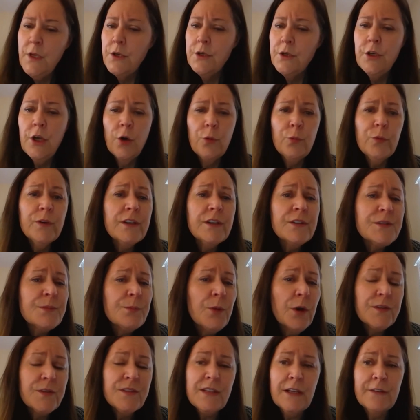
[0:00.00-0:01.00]
No, we use
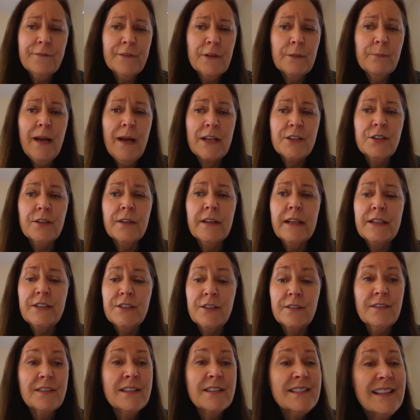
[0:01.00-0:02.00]
Mozart for
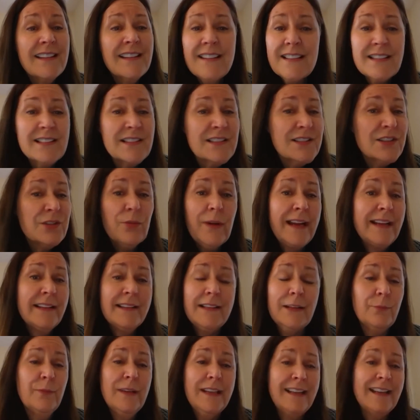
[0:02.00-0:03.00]
modulation. See, this is great
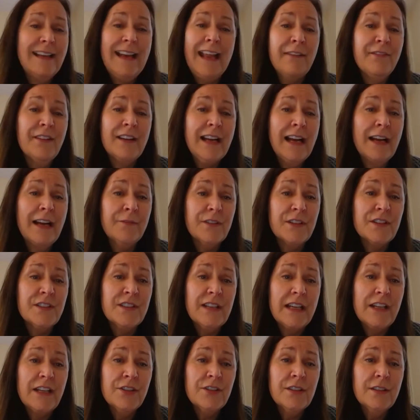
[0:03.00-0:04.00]
that we can have a
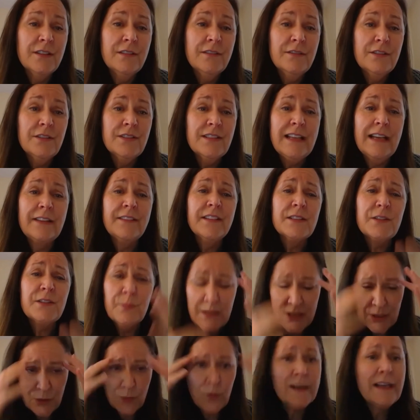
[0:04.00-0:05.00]
conversation. Do you see how this would
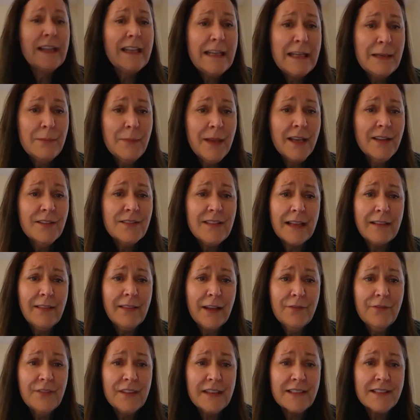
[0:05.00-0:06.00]
be 20 emails? I
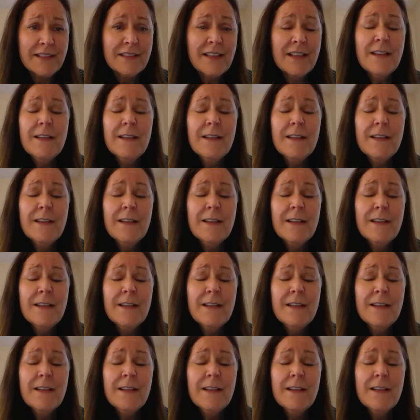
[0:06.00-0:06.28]
love this.